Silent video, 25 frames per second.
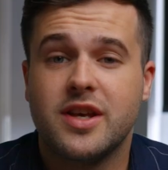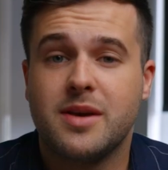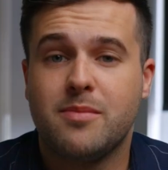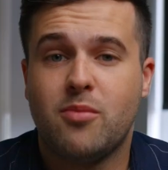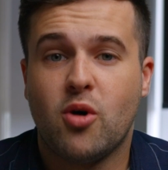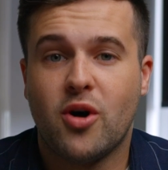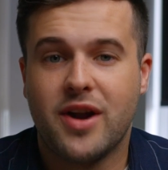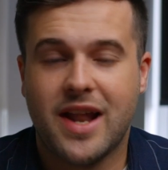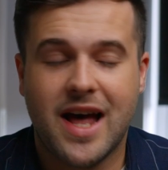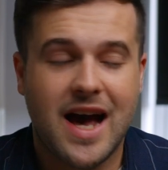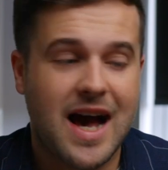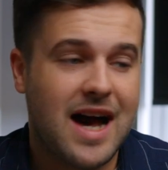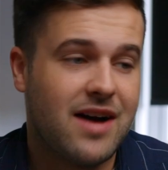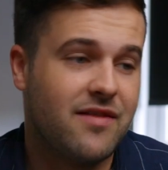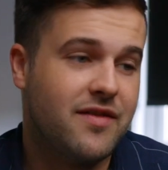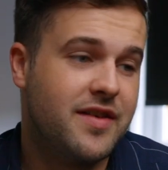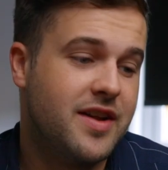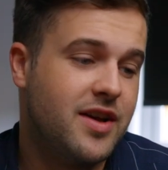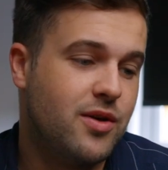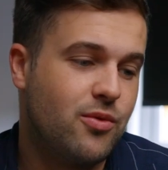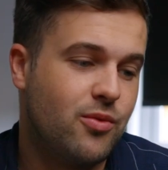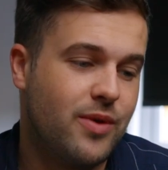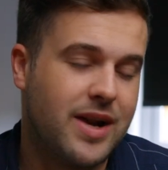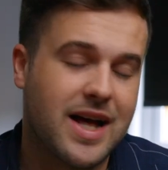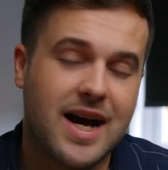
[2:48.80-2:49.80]
upon having
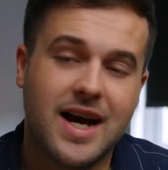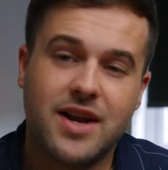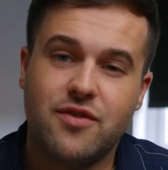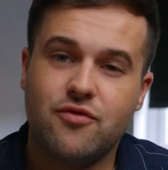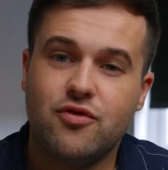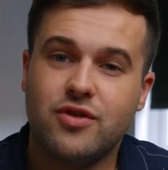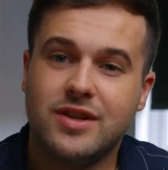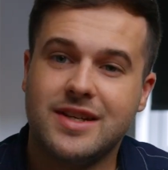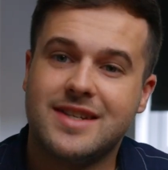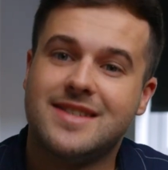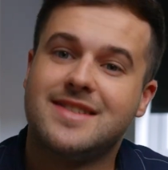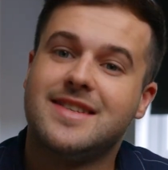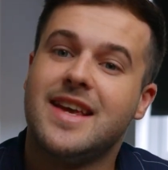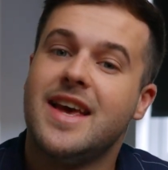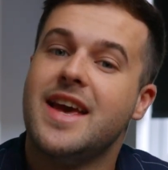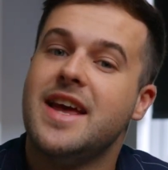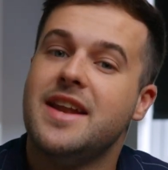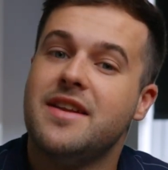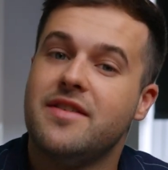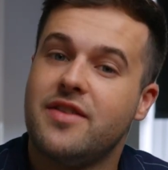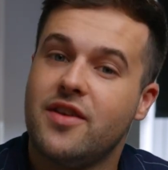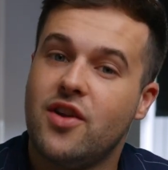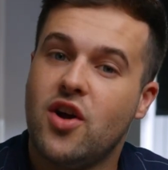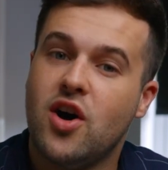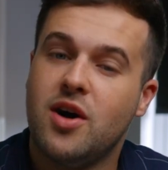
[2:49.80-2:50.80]
it, when I hadn't really set
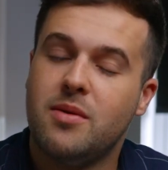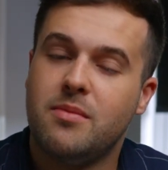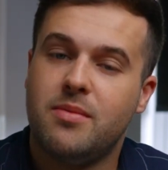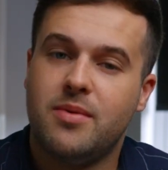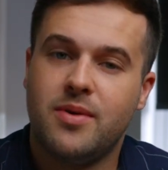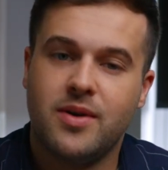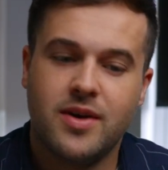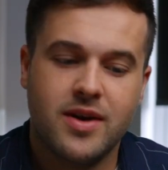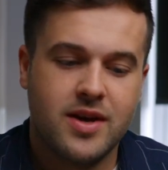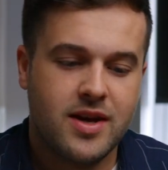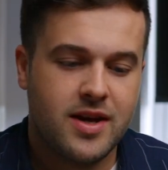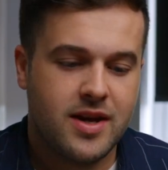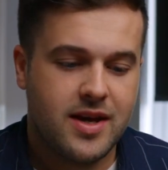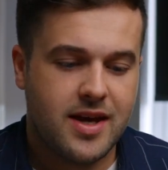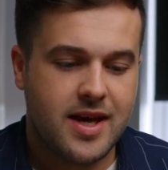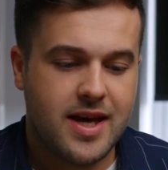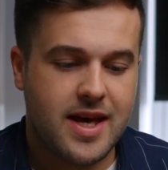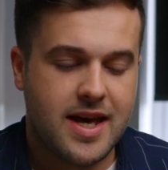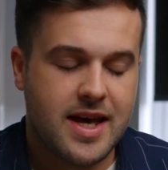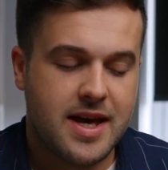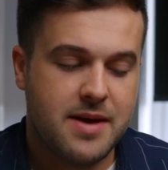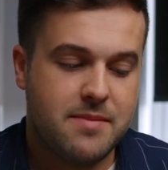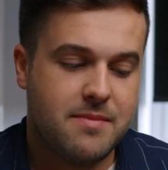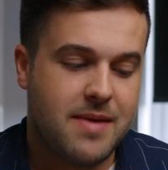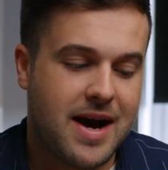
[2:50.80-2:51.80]
anything up,
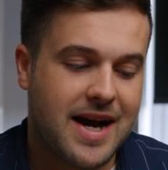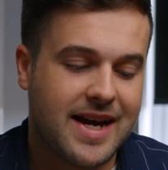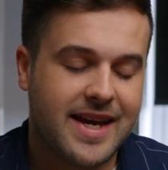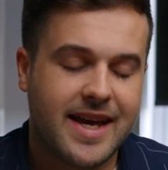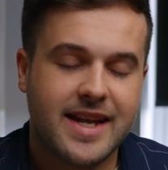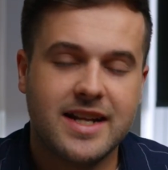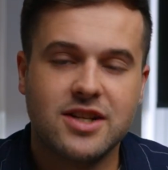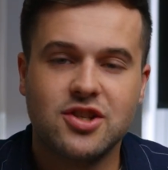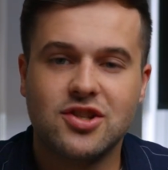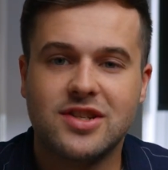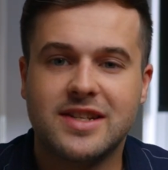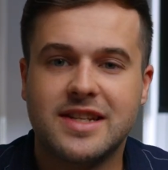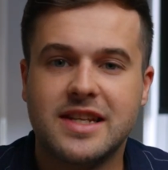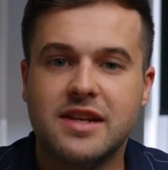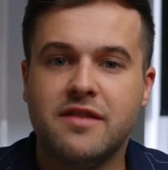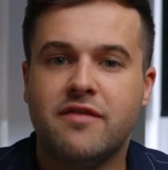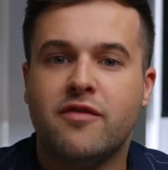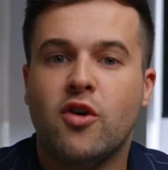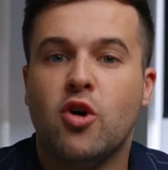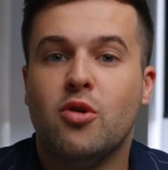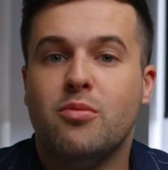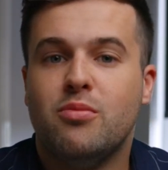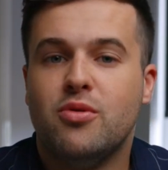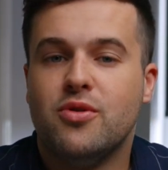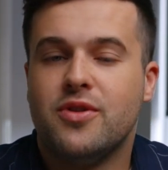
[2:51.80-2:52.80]
I kind of just
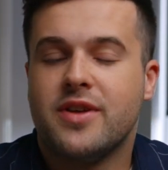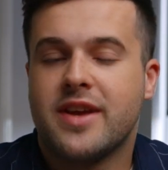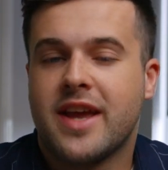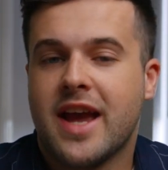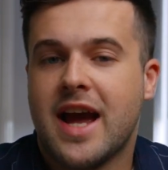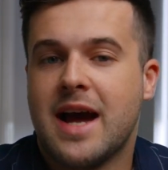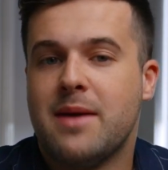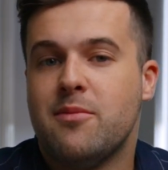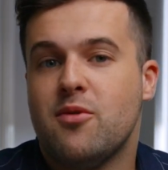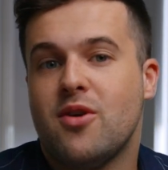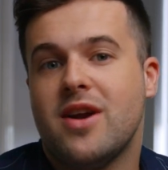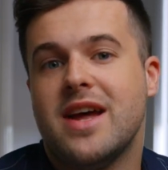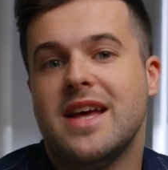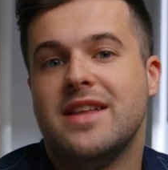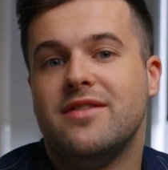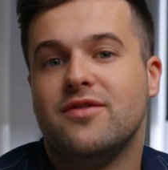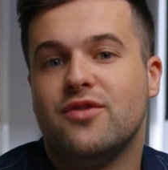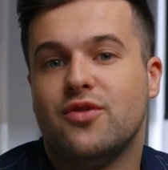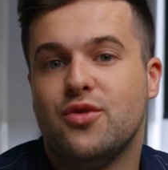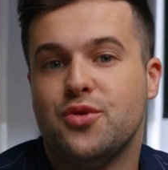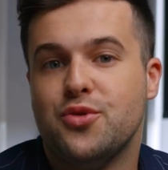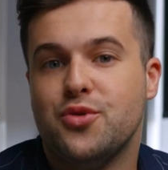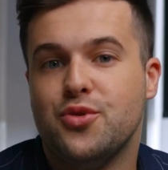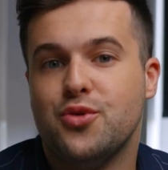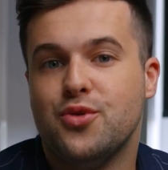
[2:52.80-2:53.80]
default put the camera
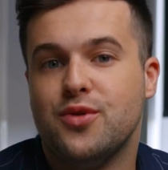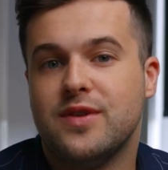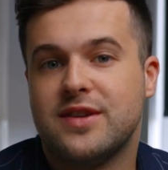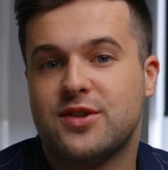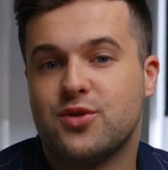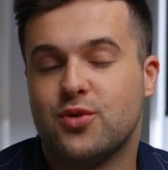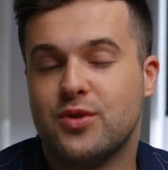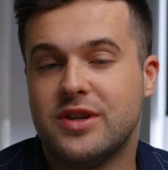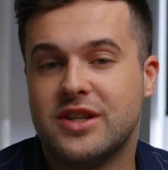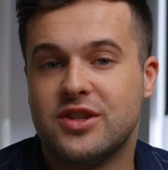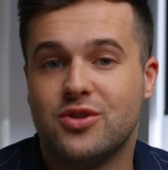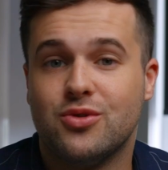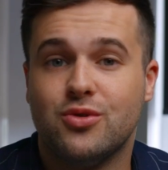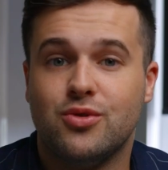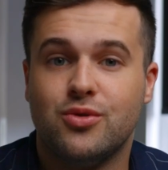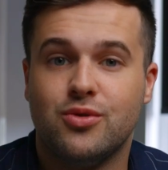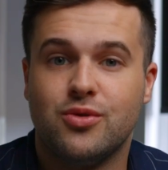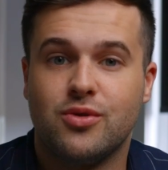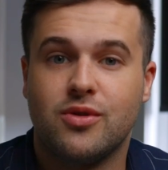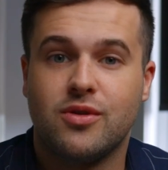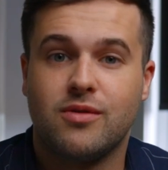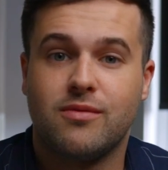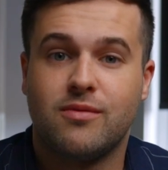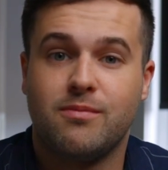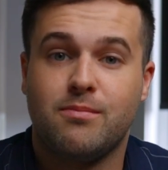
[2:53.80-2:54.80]
into Sony's
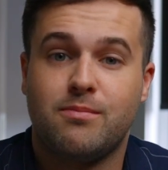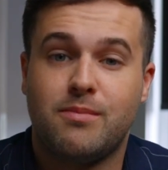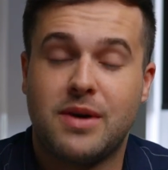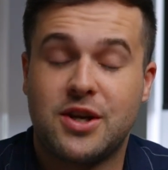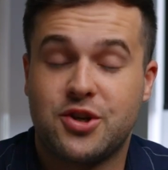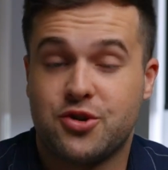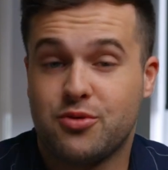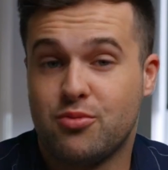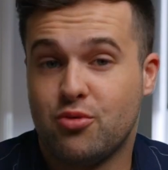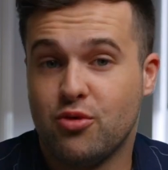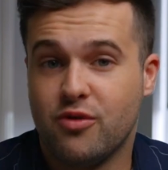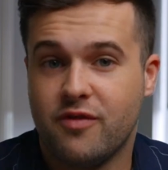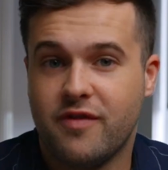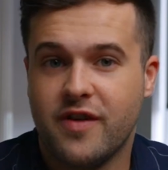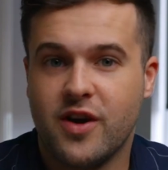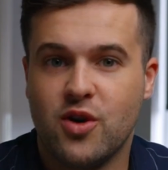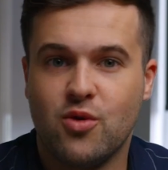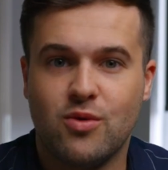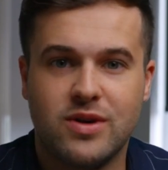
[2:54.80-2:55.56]
new picture profile,